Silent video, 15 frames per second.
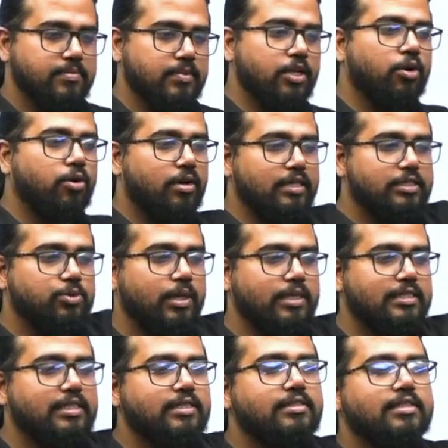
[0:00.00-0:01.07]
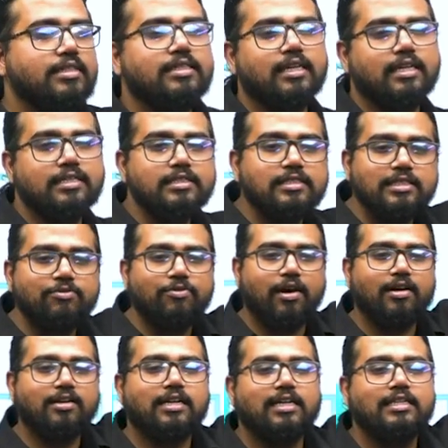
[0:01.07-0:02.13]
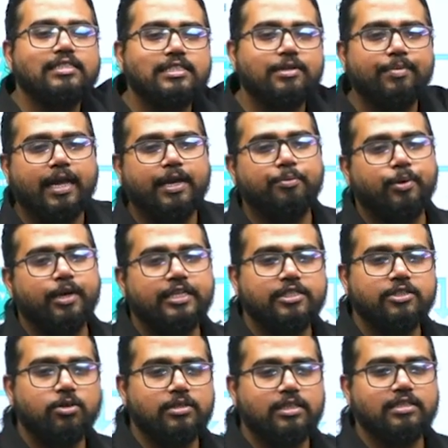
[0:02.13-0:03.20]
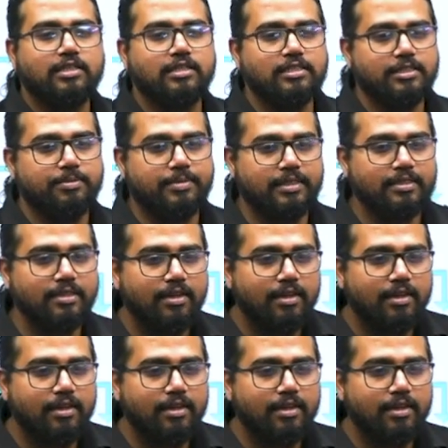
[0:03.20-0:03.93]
the whole XYZ, the currency war, currency manipulation, all these concepts.